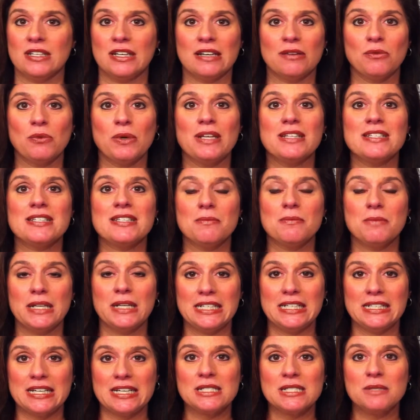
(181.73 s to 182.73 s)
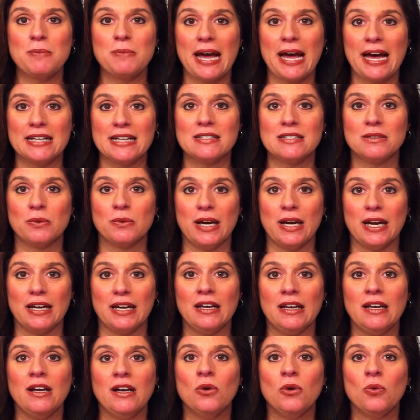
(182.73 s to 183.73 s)
And when somebody does pass
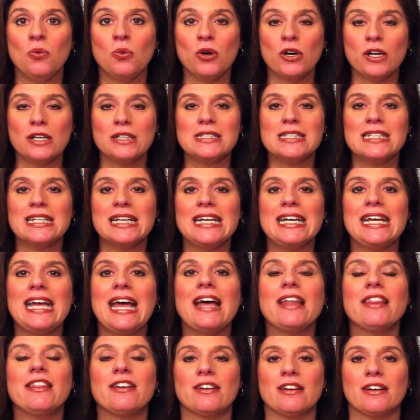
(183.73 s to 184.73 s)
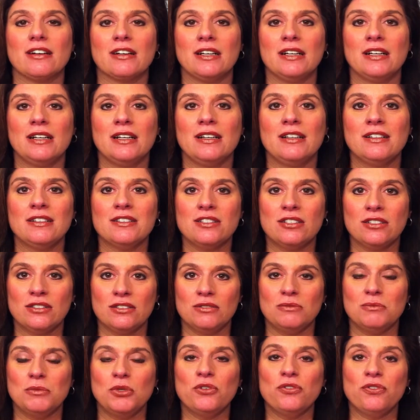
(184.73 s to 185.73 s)
away, work together
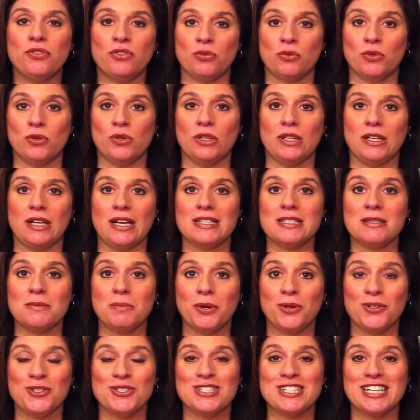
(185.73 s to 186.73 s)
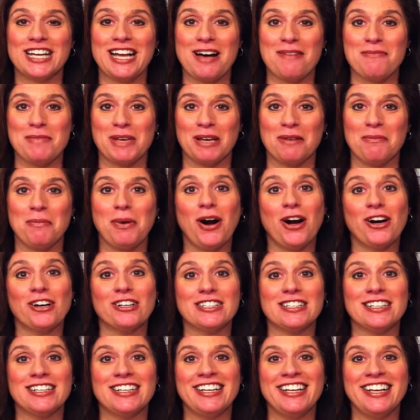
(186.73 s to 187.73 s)
to move through it as opposed to coming
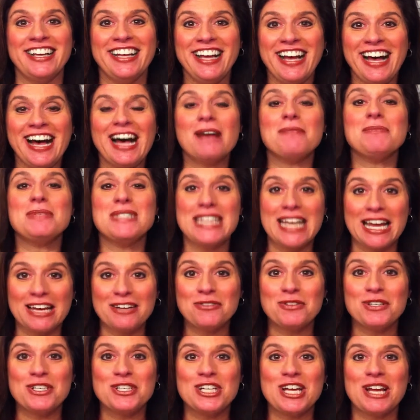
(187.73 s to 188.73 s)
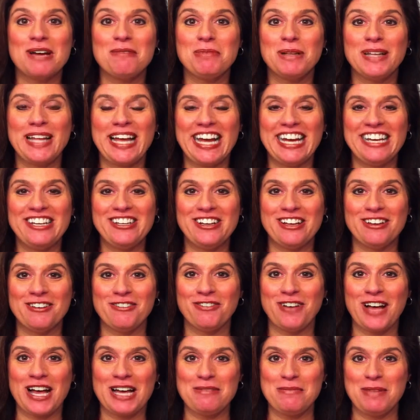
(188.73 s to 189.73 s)
apart. I'm Sandra Champlain. You can
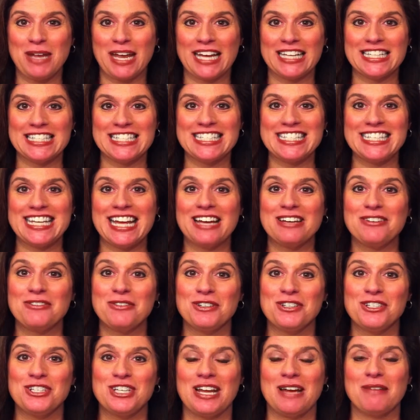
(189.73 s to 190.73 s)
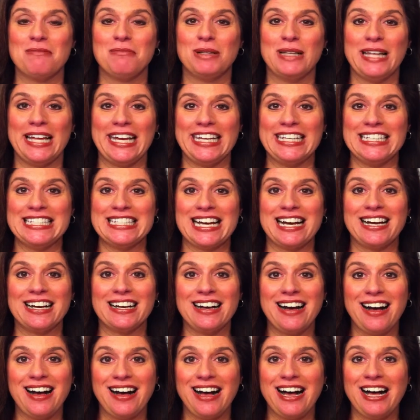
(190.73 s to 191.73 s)
find me at
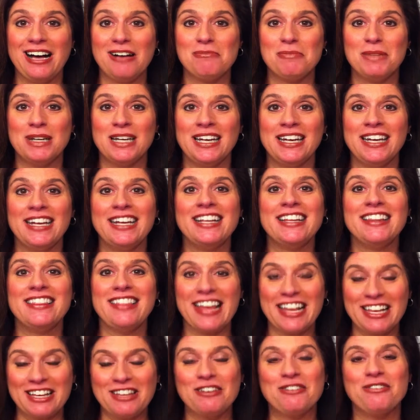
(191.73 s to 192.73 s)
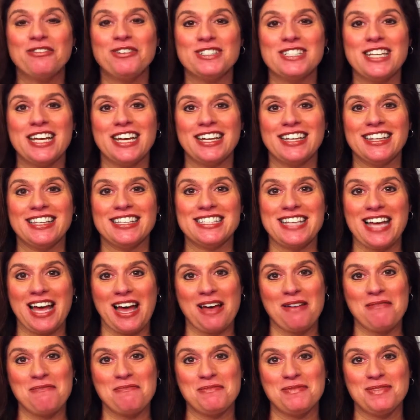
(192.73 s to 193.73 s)
sandrachamplain.com. Thank you for taking the
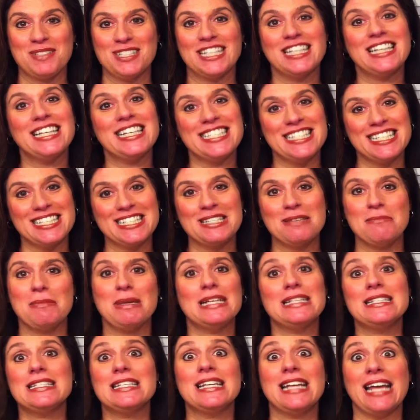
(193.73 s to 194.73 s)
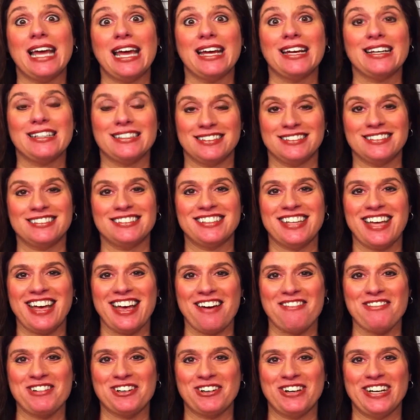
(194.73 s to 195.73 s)
time to listen to me today.
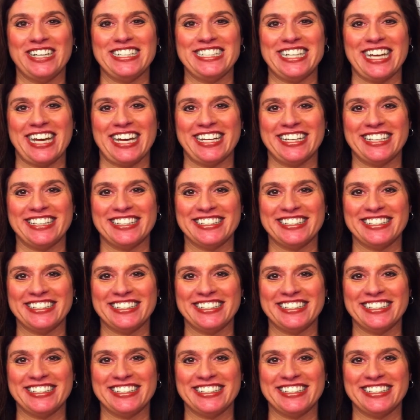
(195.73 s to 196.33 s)
Have a great day.